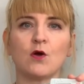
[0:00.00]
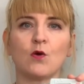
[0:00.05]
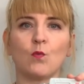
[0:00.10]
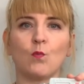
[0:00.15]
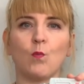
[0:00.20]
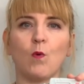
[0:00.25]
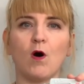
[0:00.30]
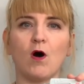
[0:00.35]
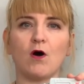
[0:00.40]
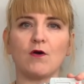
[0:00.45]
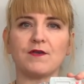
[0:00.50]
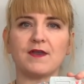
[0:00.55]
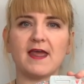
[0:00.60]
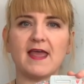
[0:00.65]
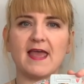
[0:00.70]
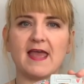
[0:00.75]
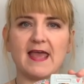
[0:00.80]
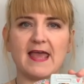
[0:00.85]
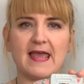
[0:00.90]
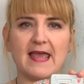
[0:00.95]
one
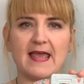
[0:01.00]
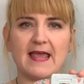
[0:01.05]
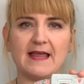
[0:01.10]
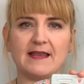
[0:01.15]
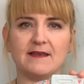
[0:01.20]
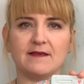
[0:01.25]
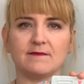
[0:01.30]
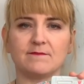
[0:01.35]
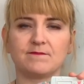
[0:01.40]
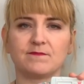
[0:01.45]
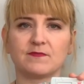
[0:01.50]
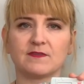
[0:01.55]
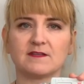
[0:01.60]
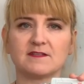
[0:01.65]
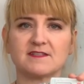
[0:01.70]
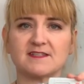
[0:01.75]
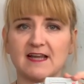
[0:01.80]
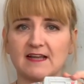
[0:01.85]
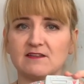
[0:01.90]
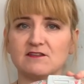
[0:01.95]
in
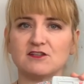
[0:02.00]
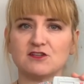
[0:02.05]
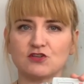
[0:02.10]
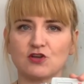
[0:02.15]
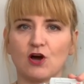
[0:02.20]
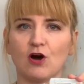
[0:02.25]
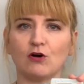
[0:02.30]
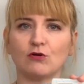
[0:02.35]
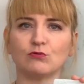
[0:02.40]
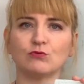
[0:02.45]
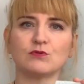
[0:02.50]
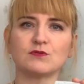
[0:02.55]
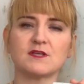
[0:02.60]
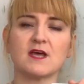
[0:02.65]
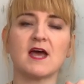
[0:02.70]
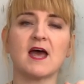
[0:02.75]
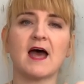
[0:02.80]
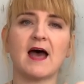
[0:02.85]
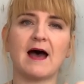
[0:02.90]
standard gold,